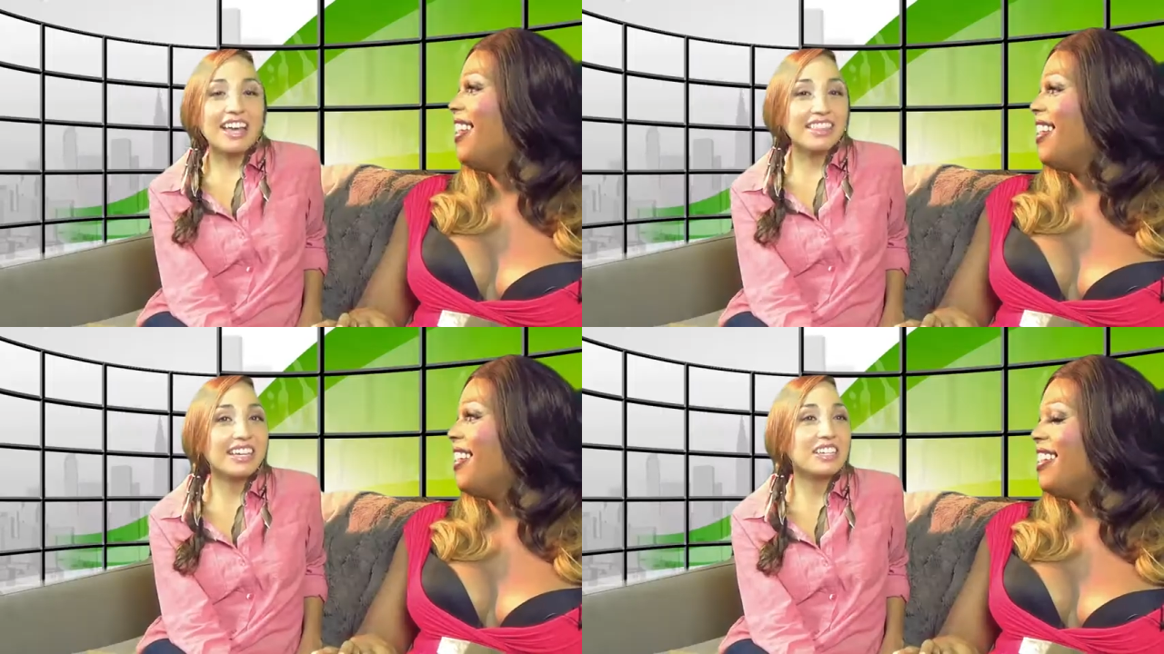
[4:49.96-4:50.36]

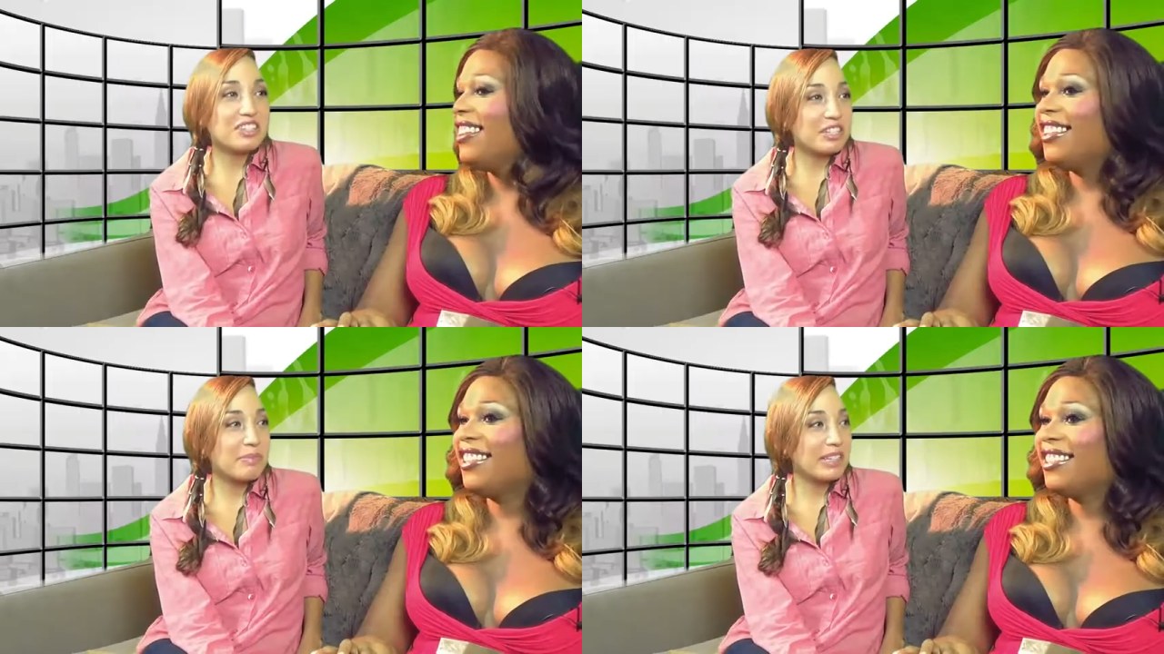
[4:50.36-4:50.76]
Speaker 1: I think
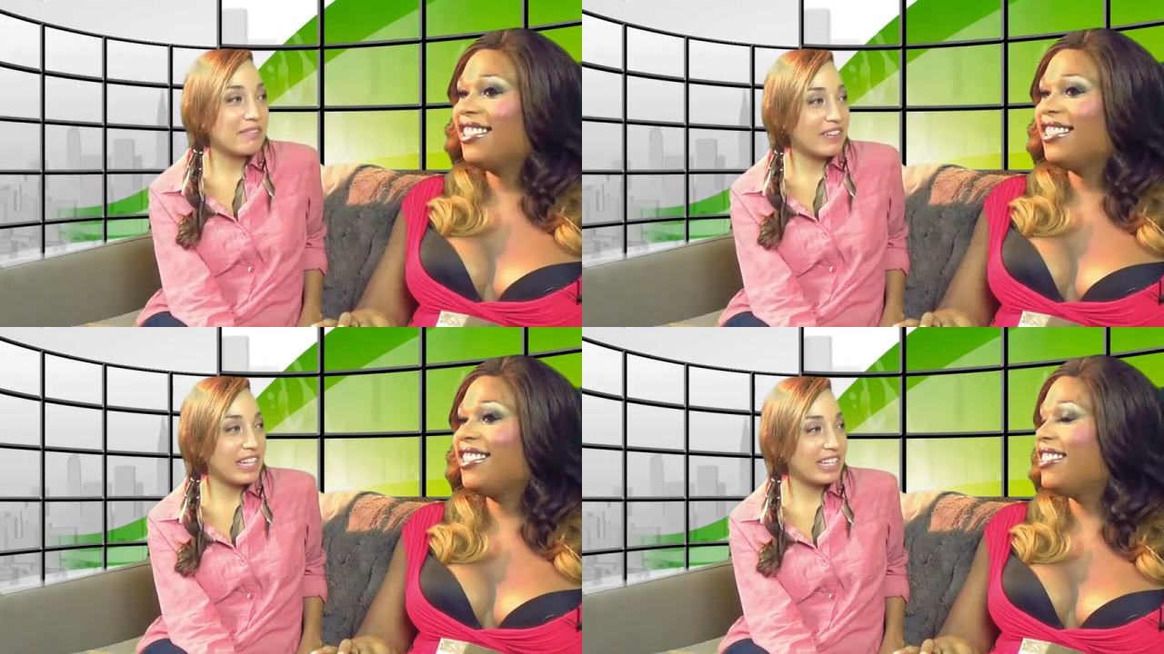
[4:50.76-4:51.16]
he should have
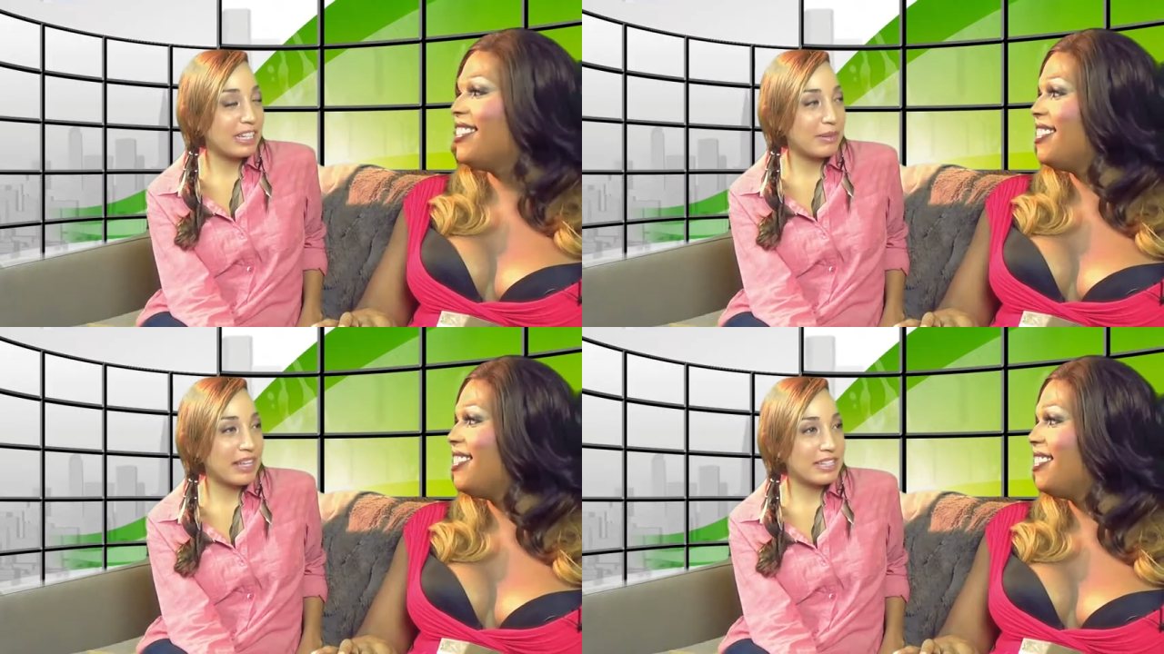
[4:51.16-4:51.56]
been
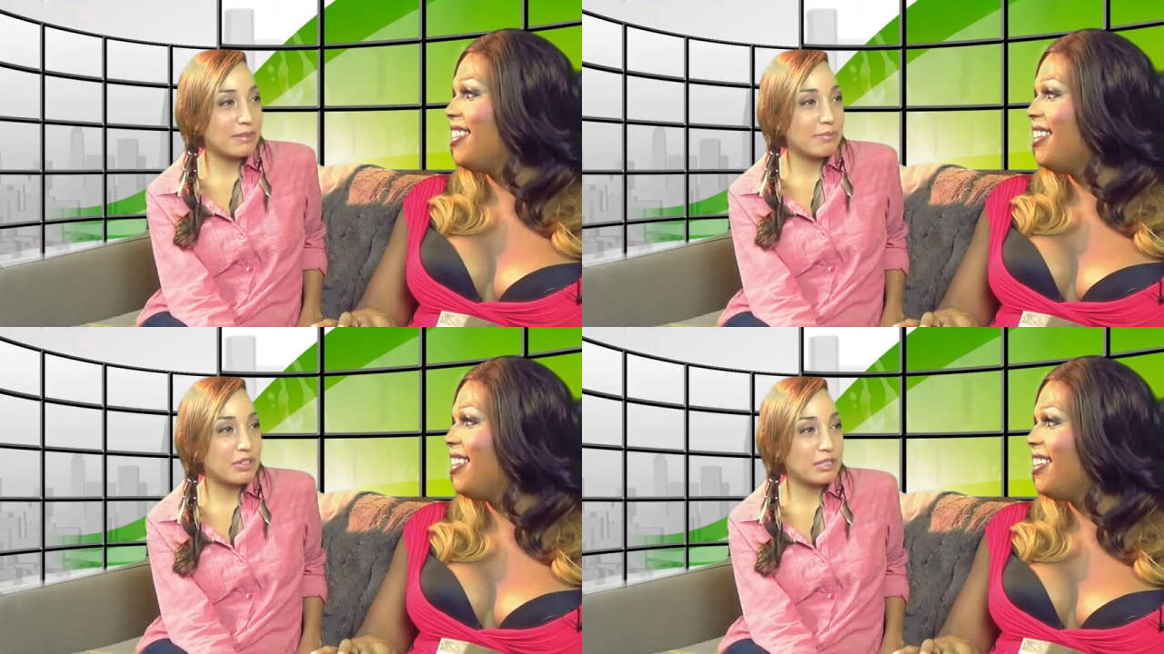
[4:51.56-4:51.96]
invited. I mean,
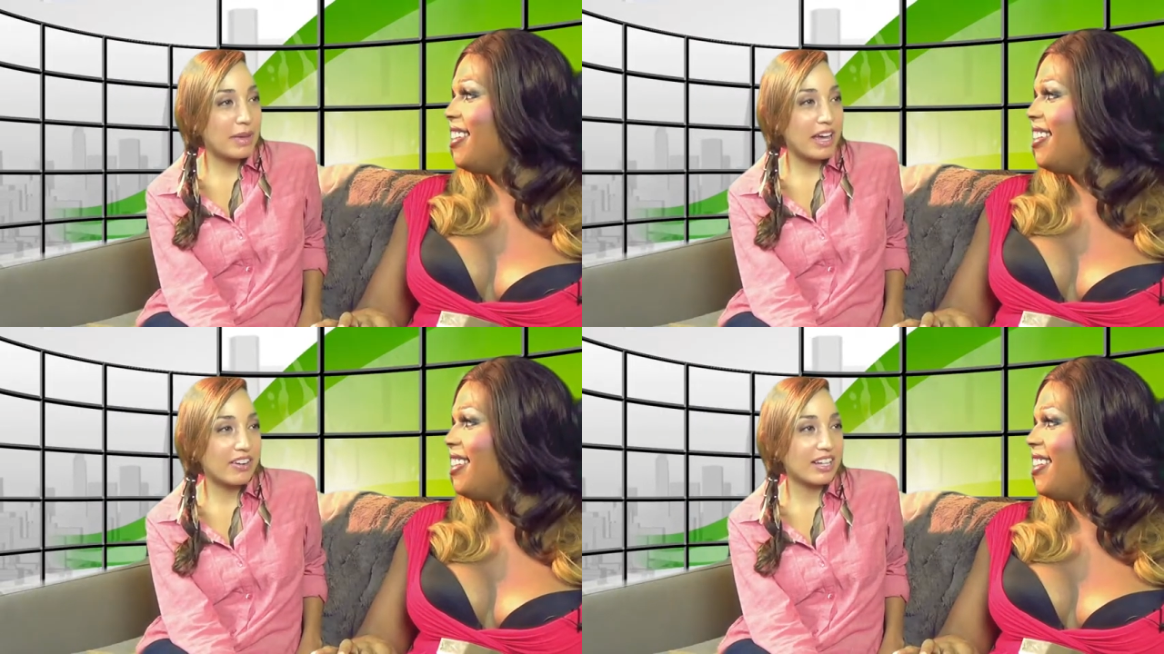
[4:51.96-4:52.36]
that's some bull
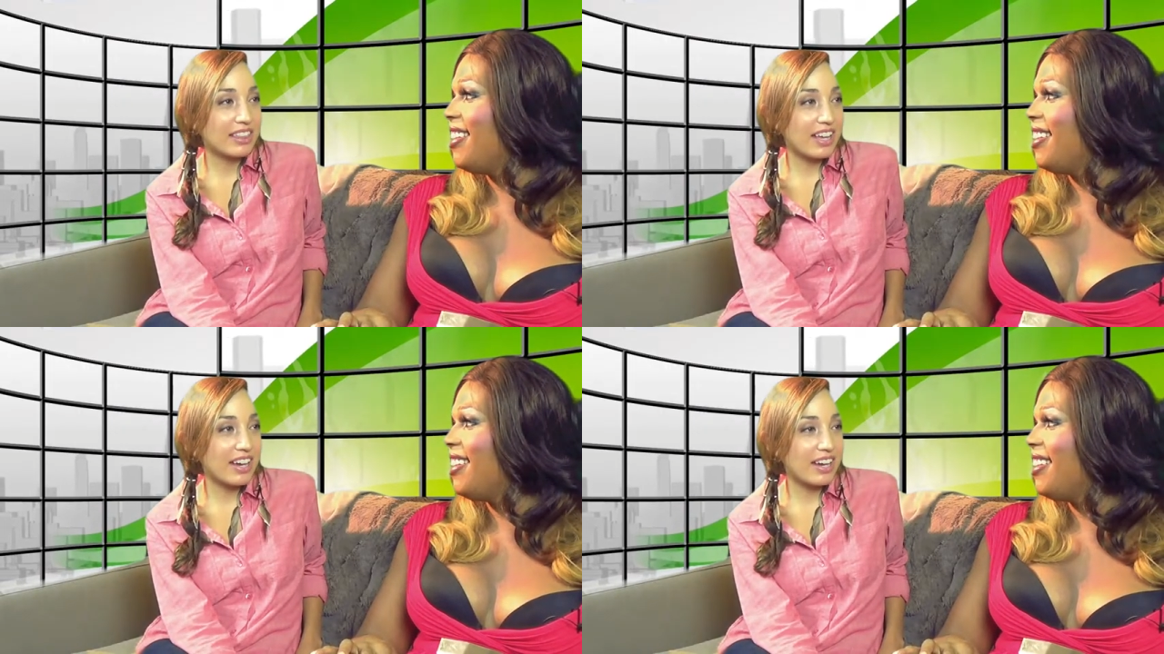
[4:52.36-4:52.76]
smack
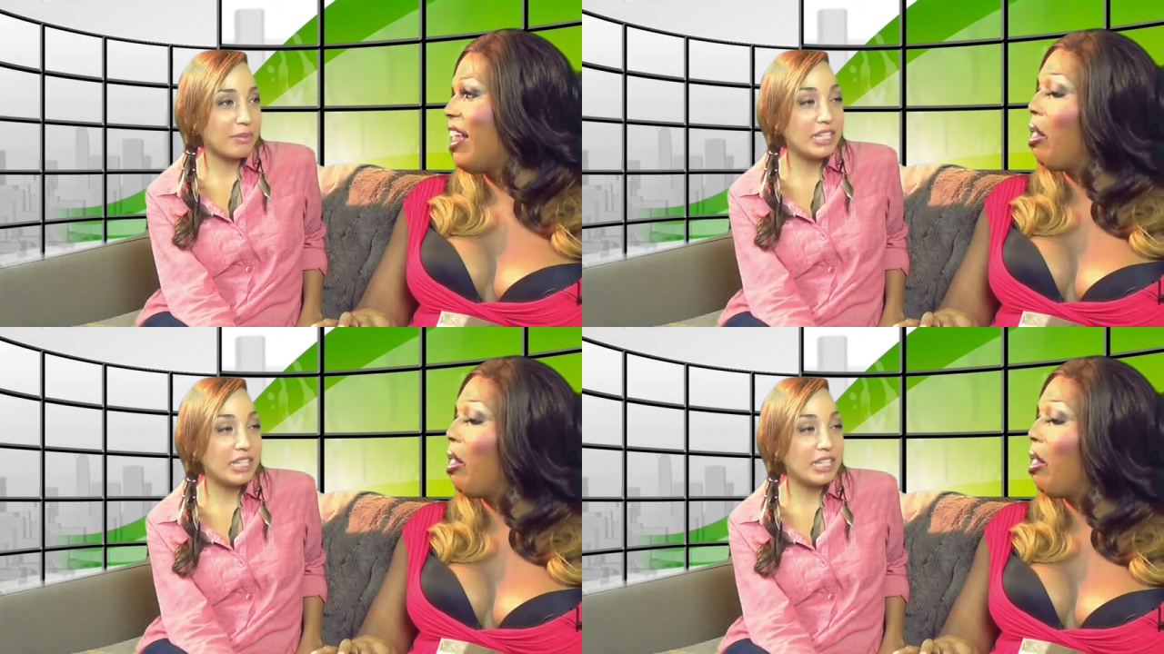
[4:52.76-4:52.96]
right there.